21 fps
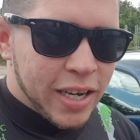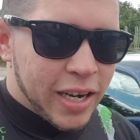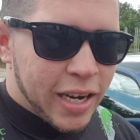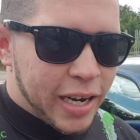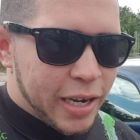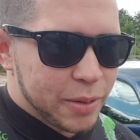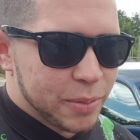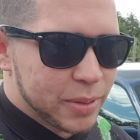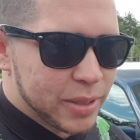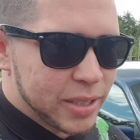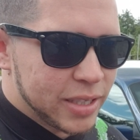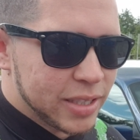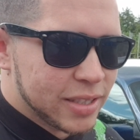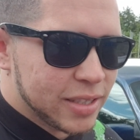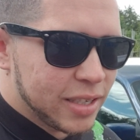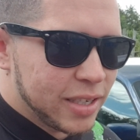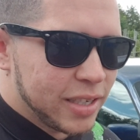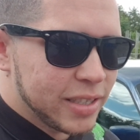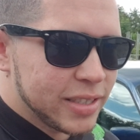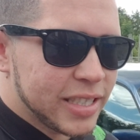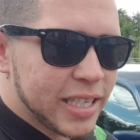I was
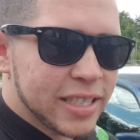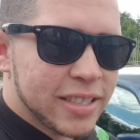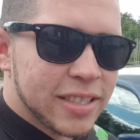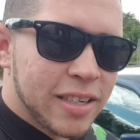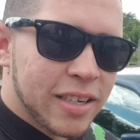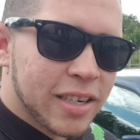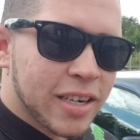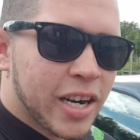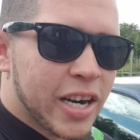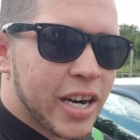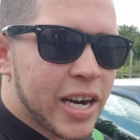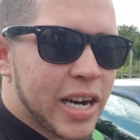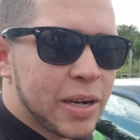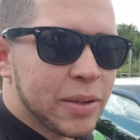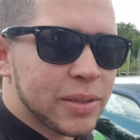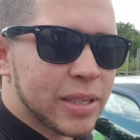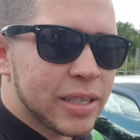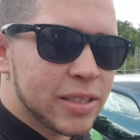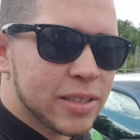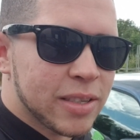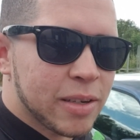testing the car
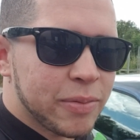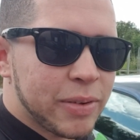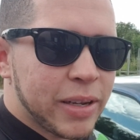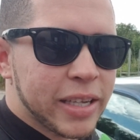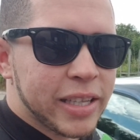out and stuff like